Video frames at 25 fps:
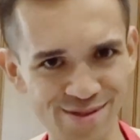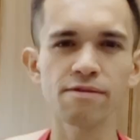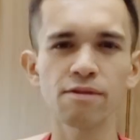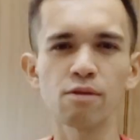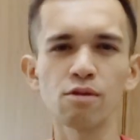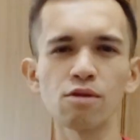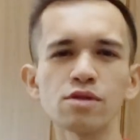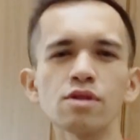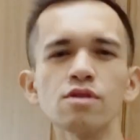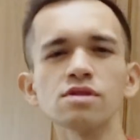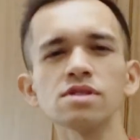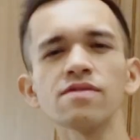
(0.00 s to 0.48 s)

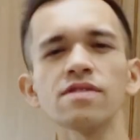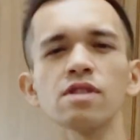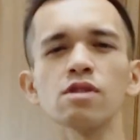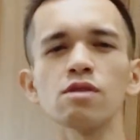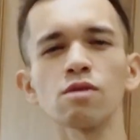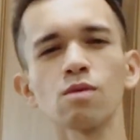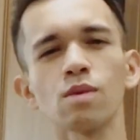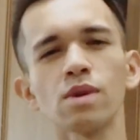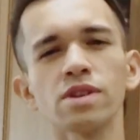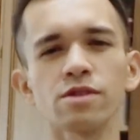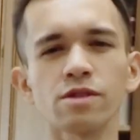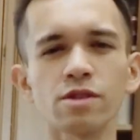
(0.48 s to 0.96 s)
For those of you who
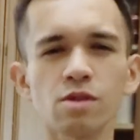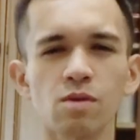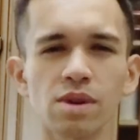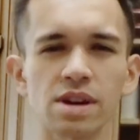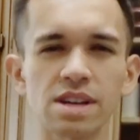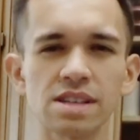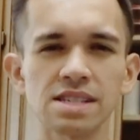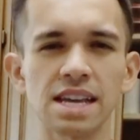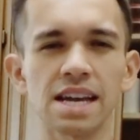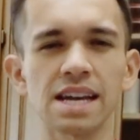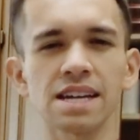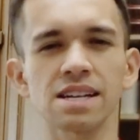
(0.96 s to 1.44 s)
are wondering what
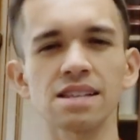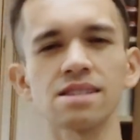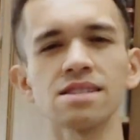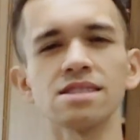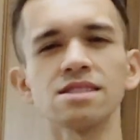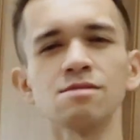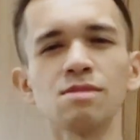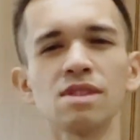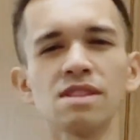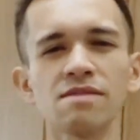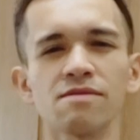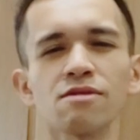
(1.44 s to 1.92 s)
exactly does
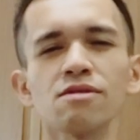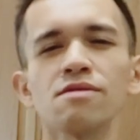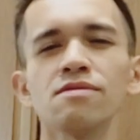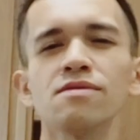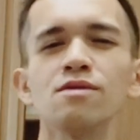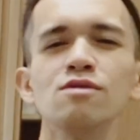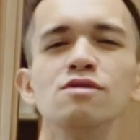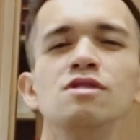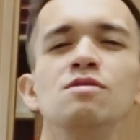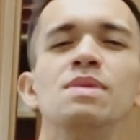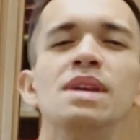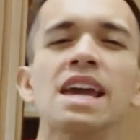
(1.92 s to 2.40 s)
it mean for
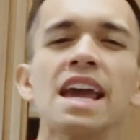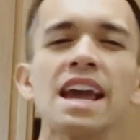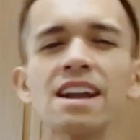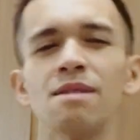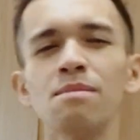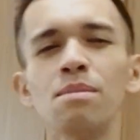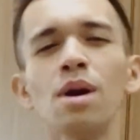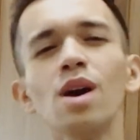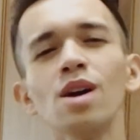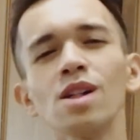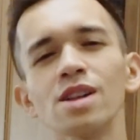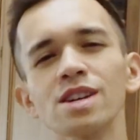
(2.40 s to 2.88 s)
food to be
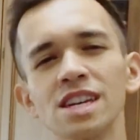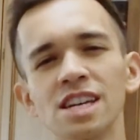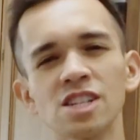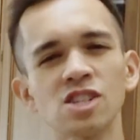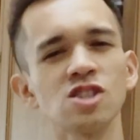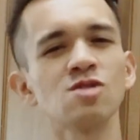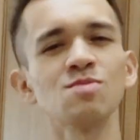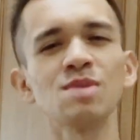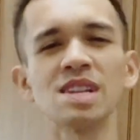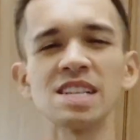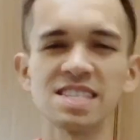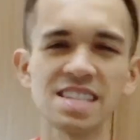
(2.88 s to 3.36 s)
anabolic, it
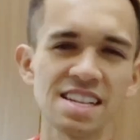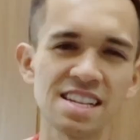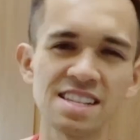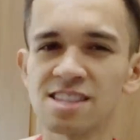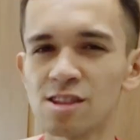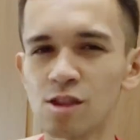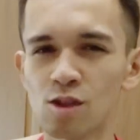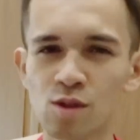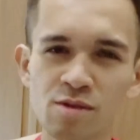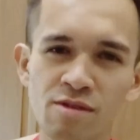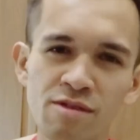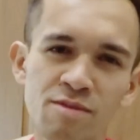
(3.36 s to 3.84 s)
just means that it's
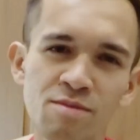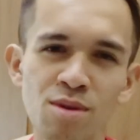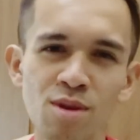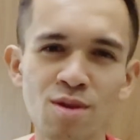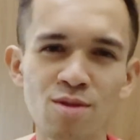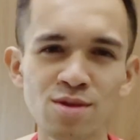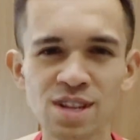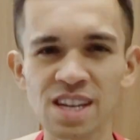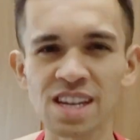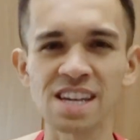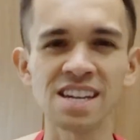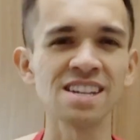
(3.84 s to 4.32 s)
loaded with
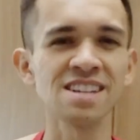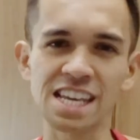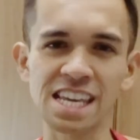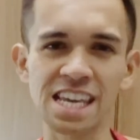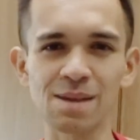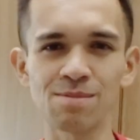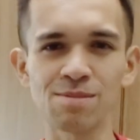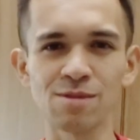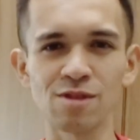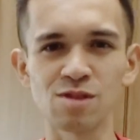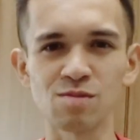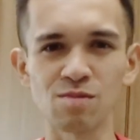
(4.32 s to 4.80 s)
protein,
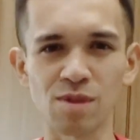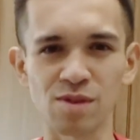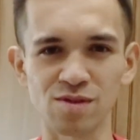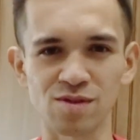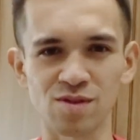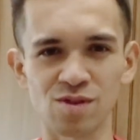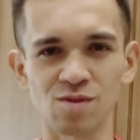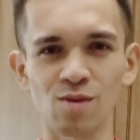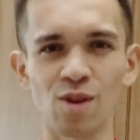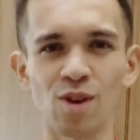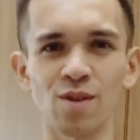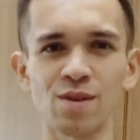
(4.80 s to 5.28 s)
keeping those
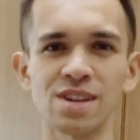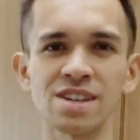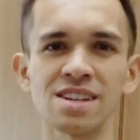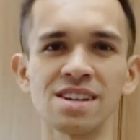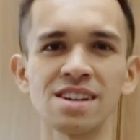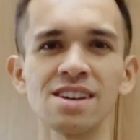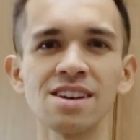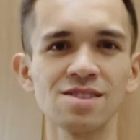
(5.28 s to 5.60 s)
muscles growing.